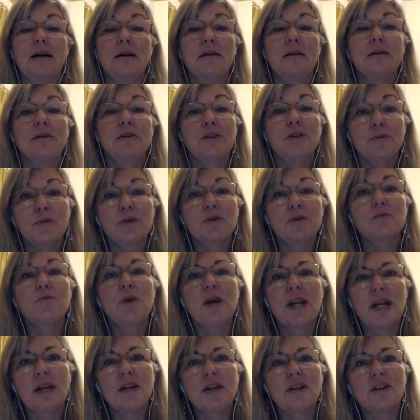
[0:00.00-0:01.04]
she was
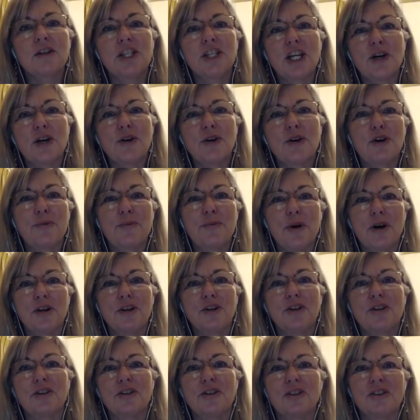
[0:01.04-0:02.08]
ready to show her
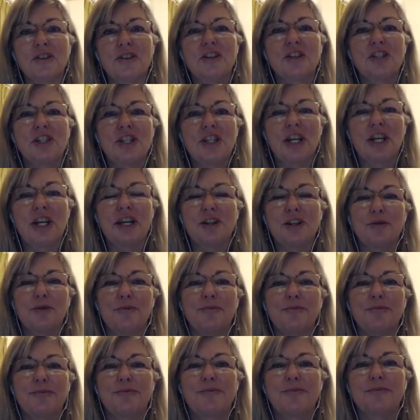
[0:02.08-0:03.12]
emotions and share
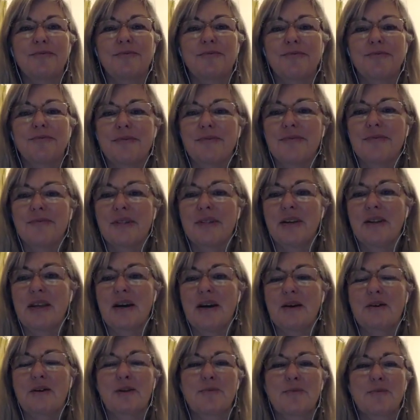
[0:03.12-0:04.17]
them. So
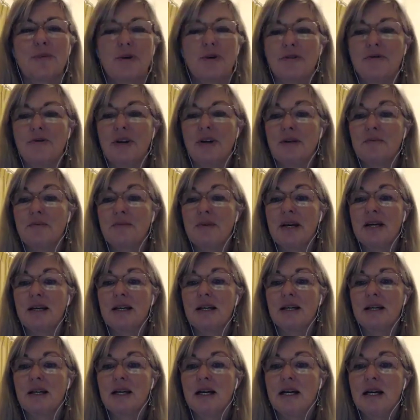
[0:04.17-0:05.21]
that was perfect.
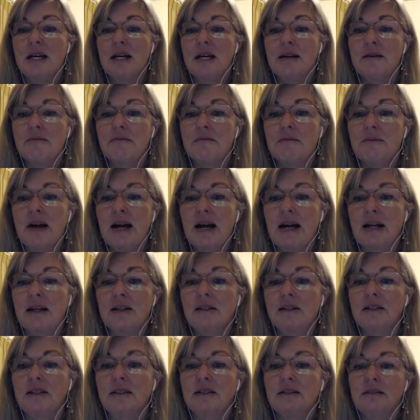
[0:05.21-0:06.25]
Meghan
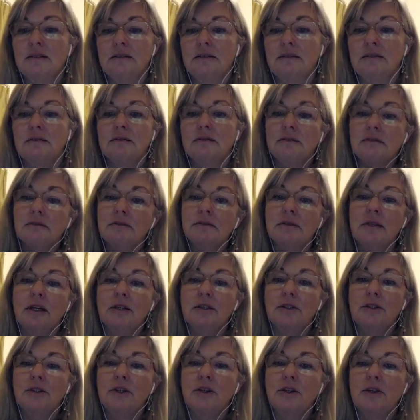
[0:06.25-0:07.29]
Markle.
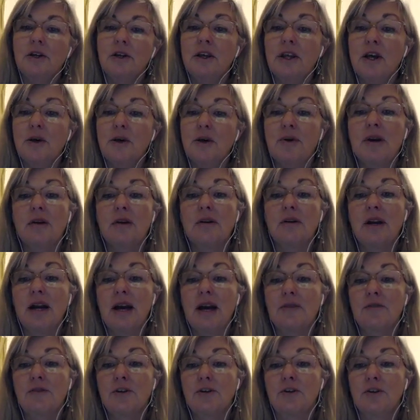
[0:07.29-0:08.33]
Don't know that one. I'm going to
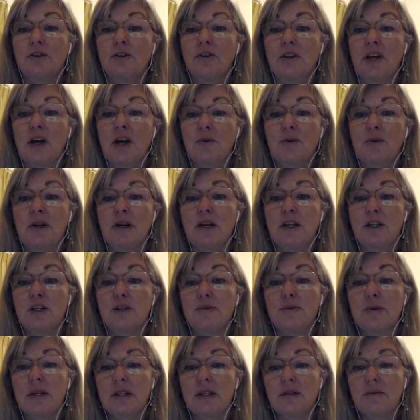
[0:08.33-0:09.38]
have to Google that one,
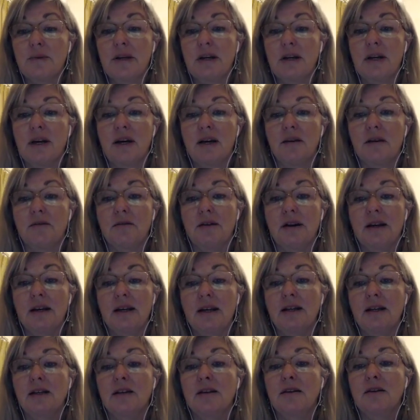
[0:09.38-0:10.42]
Elizabeth, but I
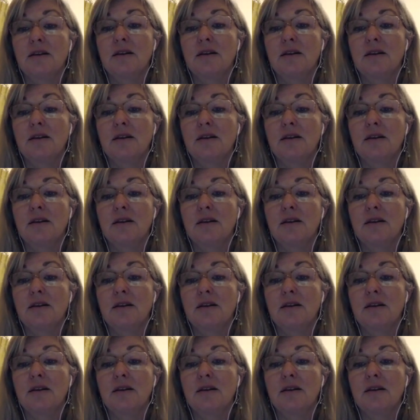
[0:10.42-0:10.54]
reckon.